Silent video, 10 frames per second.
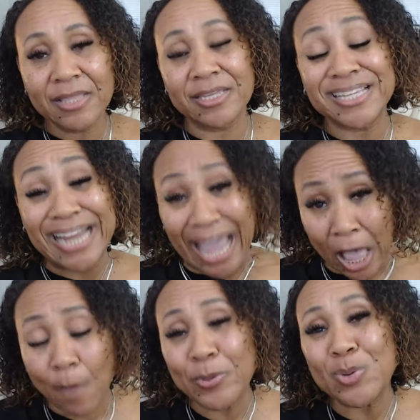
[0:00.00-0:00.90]
that's going to
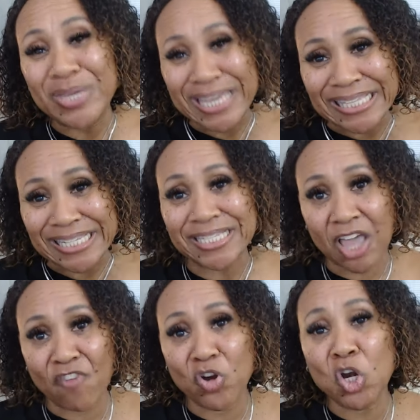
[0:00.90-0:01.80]
help you get
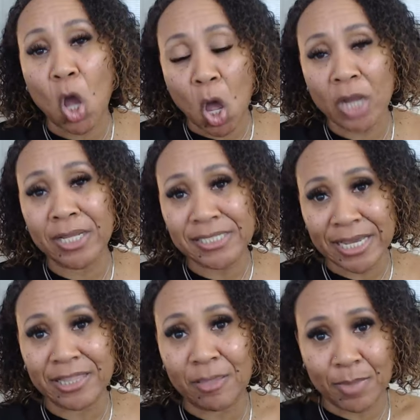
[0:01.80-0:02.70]
discovered on a
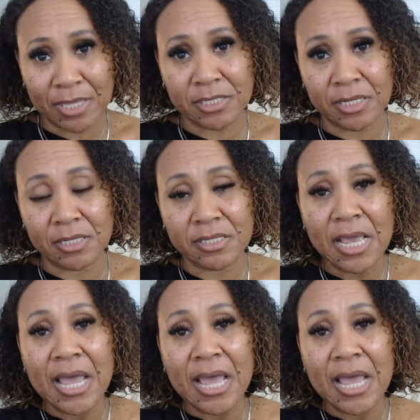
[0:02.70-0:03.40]
daily basis.